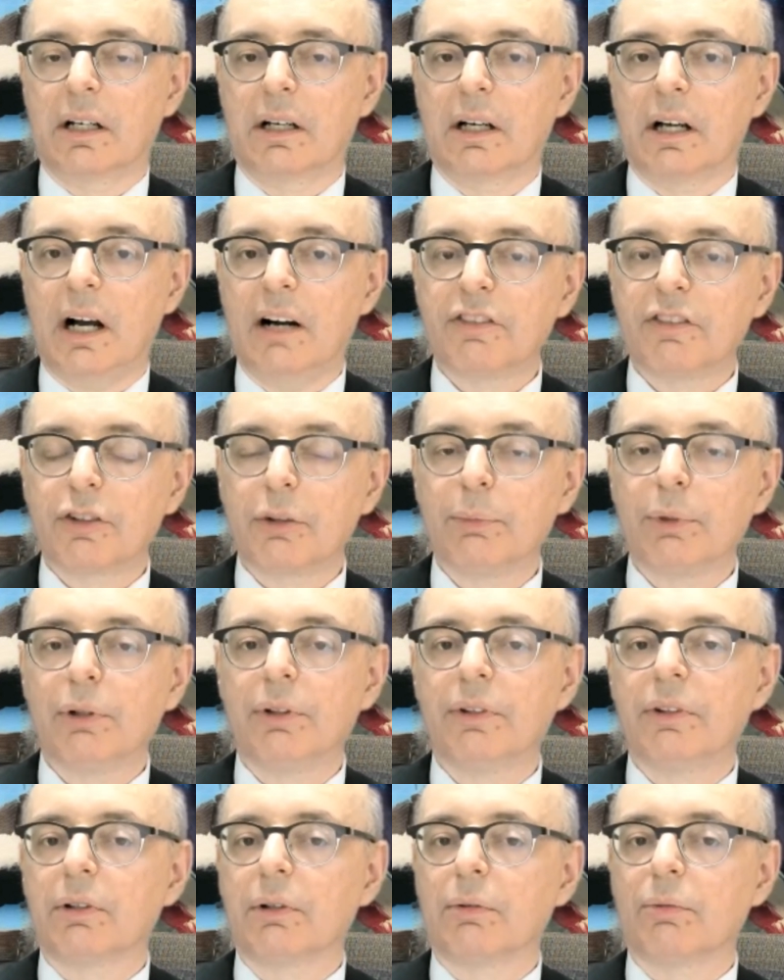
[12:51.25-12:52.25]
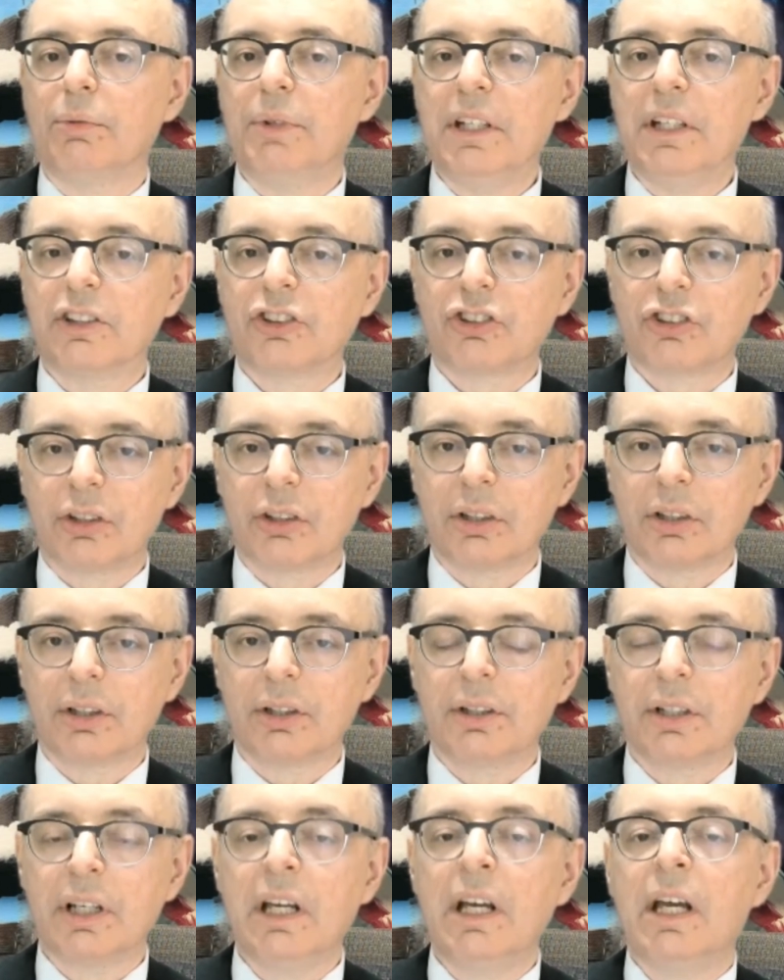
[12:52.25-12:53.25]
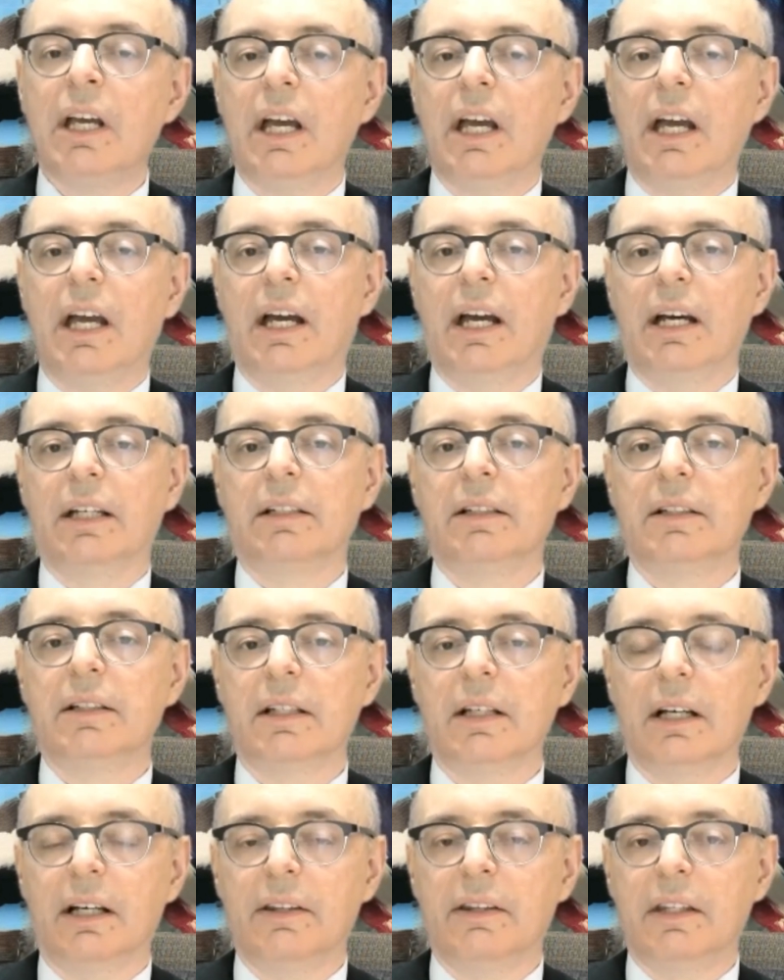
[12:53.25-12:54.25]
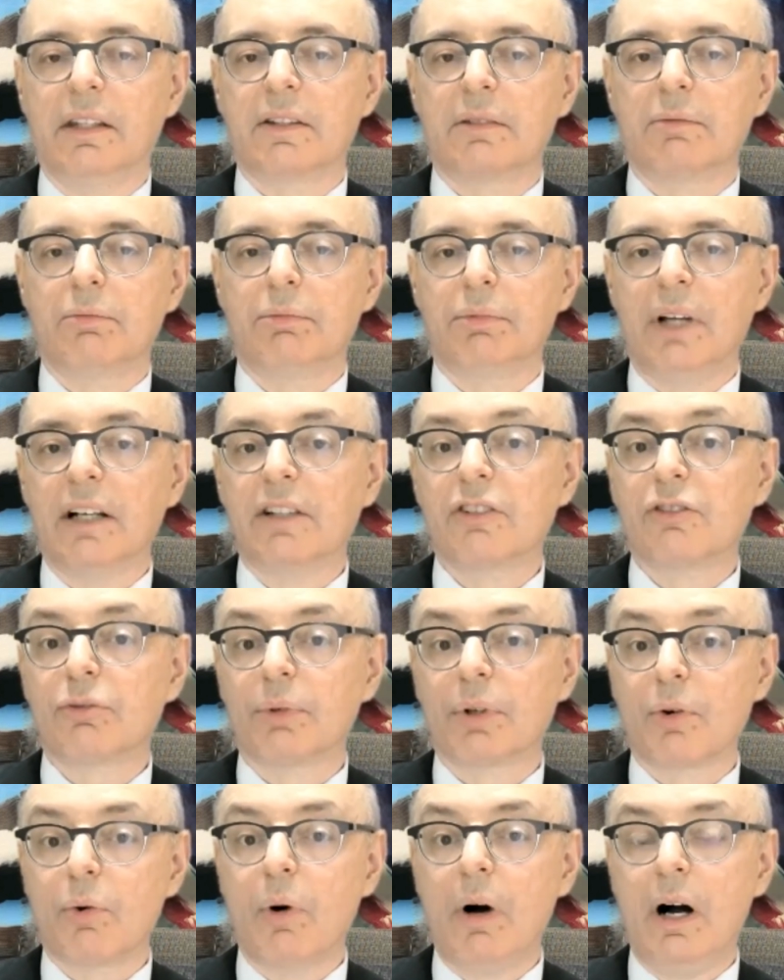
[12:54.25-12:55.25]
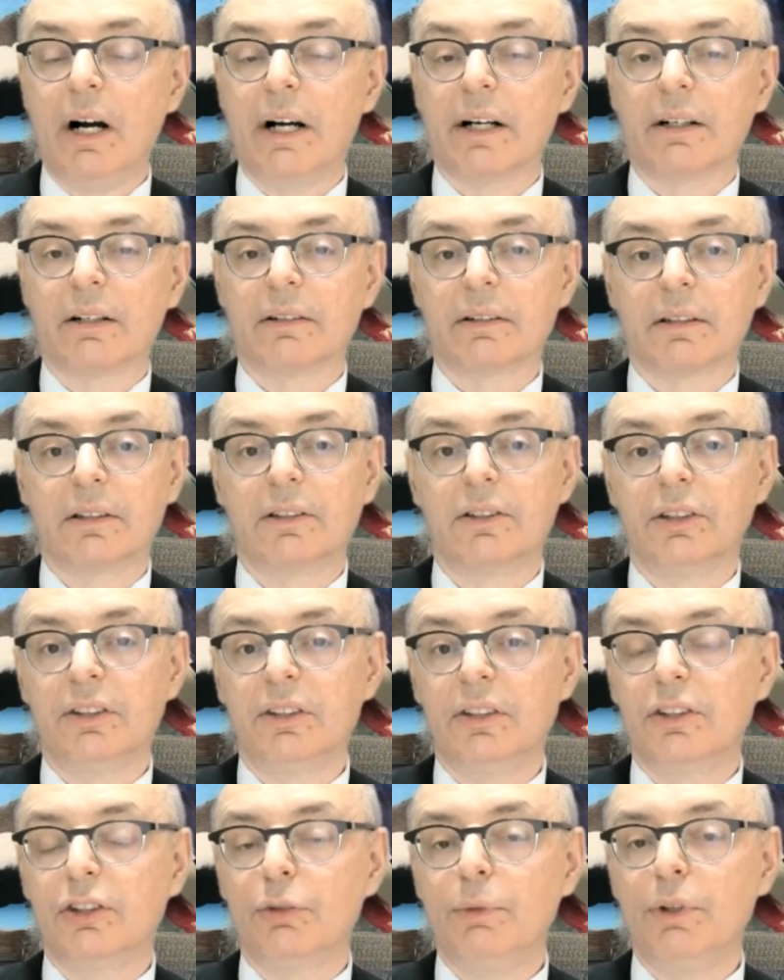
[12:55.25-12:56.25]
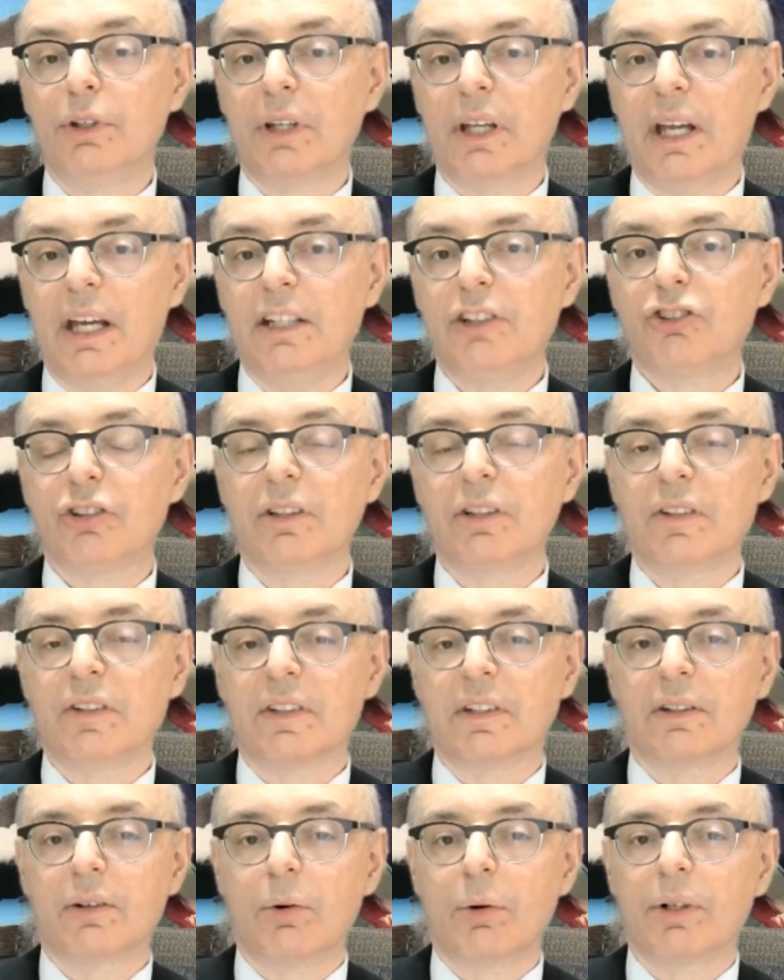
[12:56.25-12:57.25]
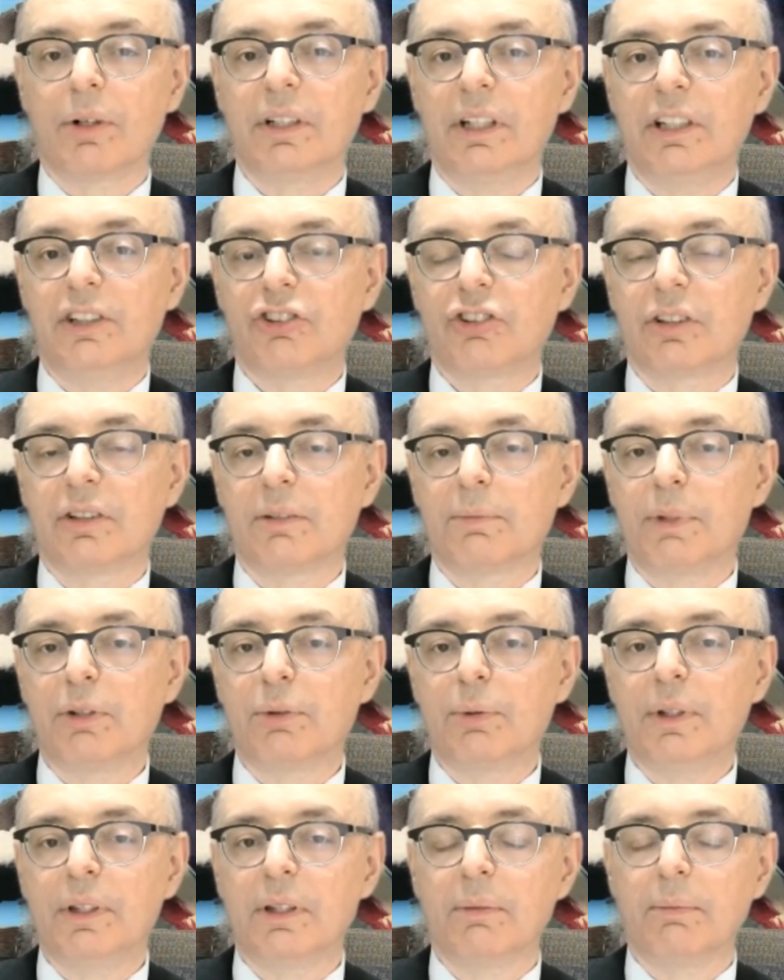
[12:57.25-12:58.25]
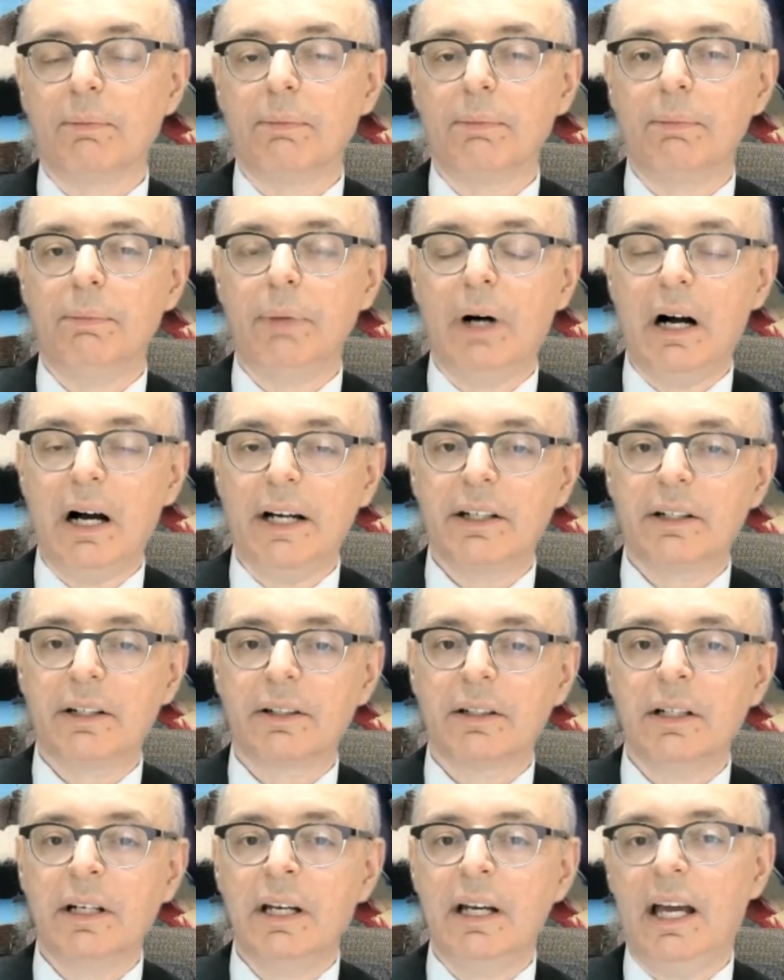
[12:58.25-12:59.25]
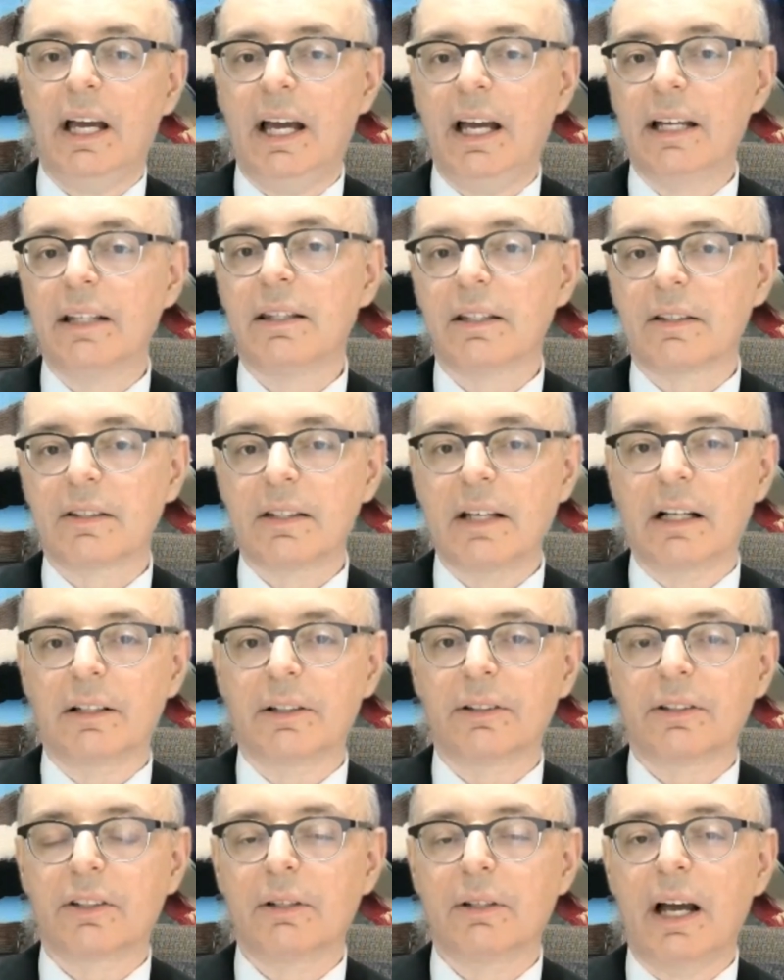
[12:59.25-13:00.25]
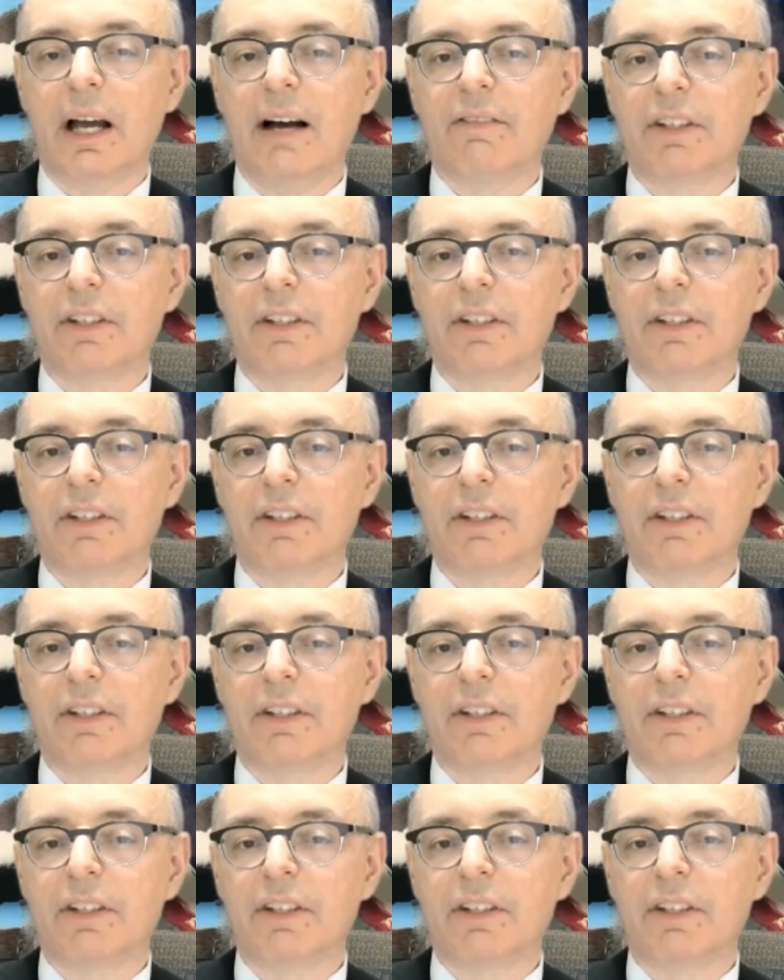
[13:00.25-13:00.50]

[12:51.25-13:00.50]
comfortable, they're reassured, and this does require good communications and coordinations between the buyer and the seller to have a